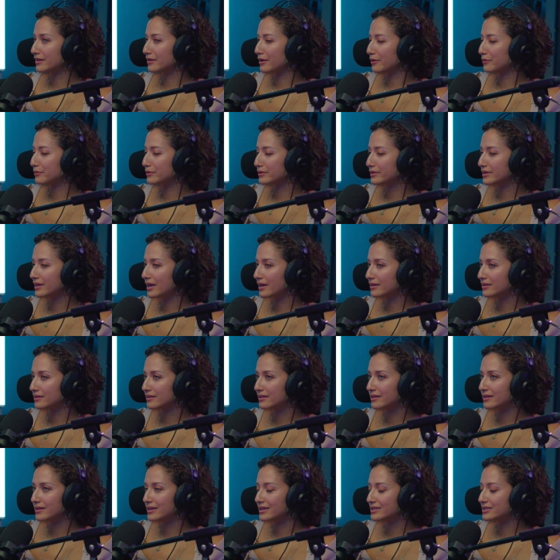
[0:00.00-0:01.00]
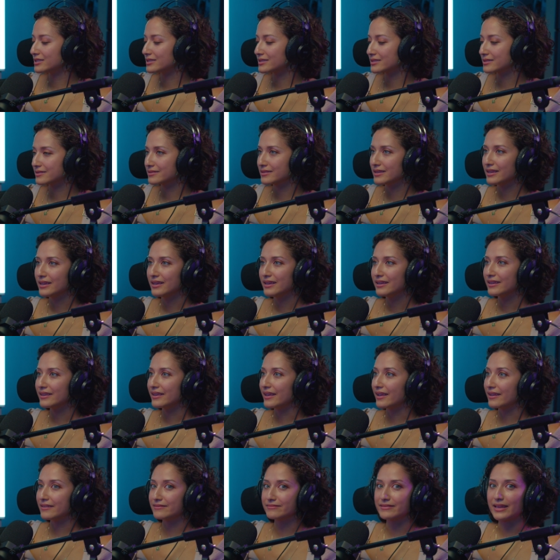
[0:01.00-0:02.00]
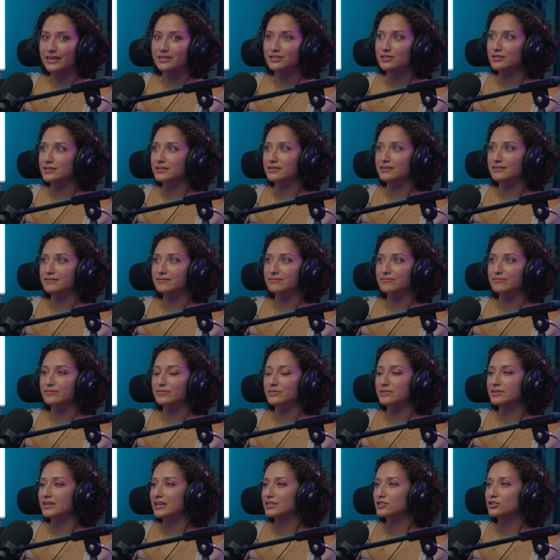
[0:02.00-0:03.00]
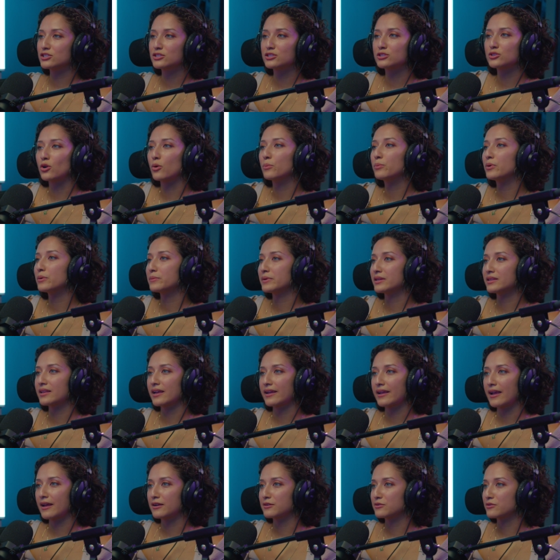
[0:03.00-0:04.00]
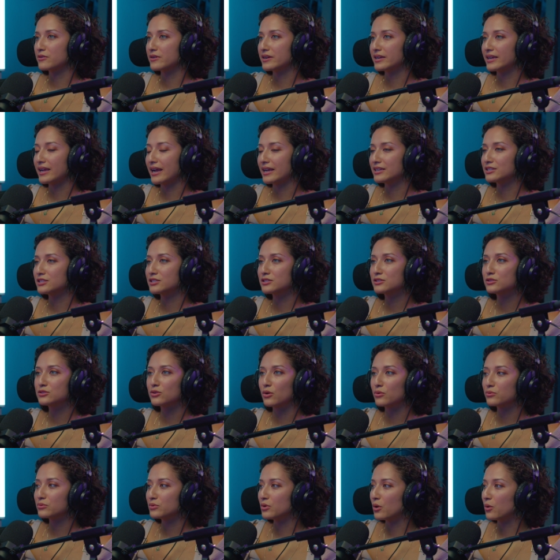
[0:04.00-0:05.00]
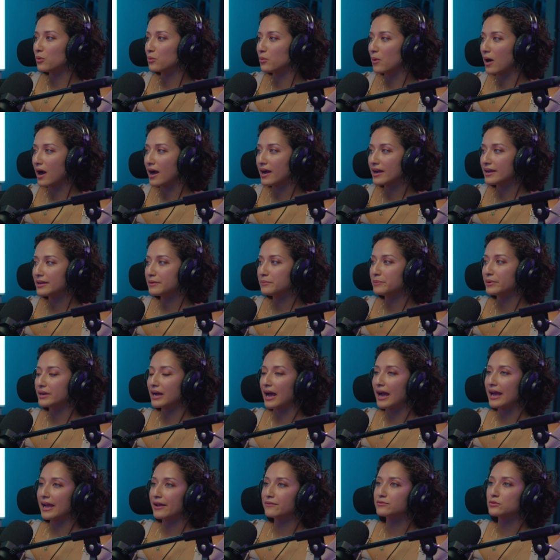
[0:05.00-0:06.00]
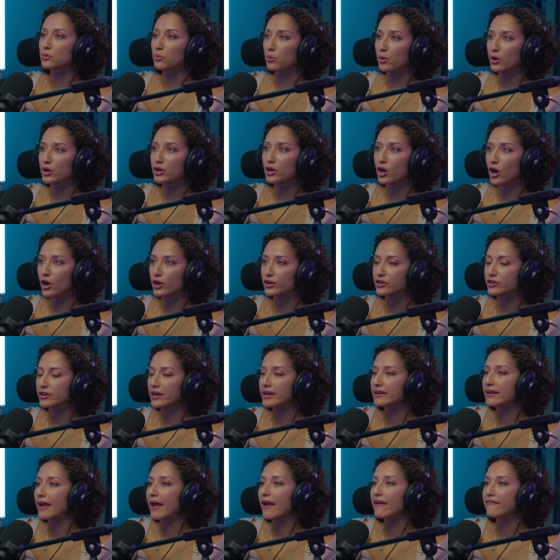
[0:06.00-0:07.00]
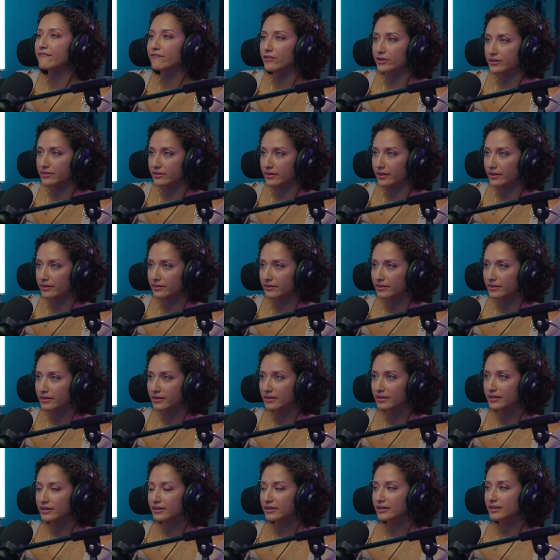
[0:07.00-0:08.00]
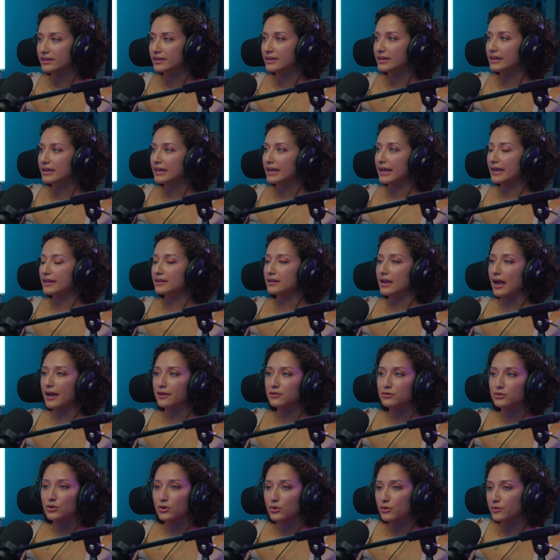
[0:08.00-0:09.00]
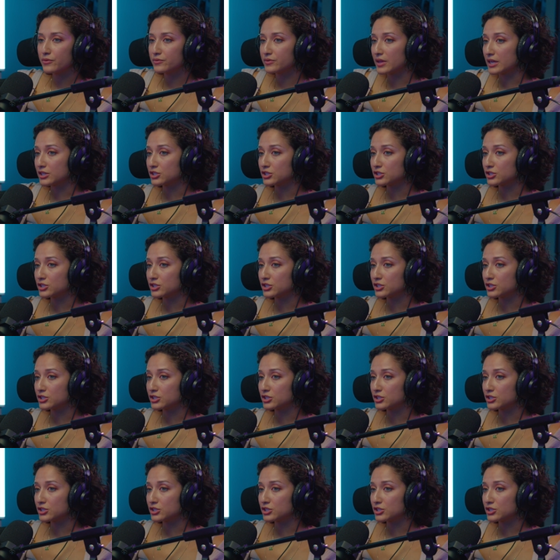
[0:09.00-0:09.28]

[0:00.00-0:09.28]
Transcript: or are really kind of good at that's just don't put me in that category. I just don't know why, but I have to work harder at everything. And I don't know if